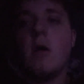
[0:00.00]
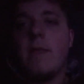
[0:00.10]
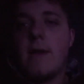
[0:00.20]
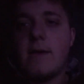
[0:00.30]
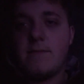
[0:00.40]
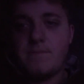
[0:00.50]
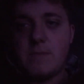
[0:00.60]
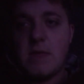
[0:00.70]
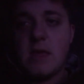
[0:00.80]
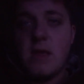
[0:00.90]
all that.
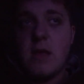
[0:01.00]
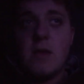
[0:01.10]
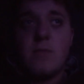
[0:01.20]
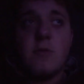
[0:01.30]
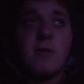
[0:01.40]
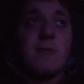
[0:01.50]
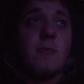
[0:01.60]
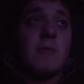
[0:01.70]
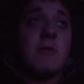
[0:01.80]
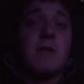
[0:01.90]
Braun
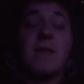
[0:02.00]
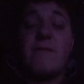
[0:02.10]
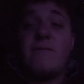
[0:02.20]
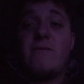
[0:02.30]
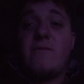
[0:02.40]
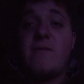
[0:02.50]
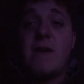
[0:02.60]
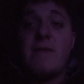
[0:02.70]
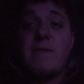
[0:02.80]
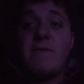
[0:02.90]
Strowman took like
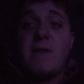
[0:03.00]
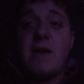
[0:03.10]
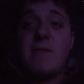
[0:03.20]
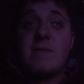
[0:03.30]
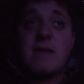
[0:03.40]
5 F5s,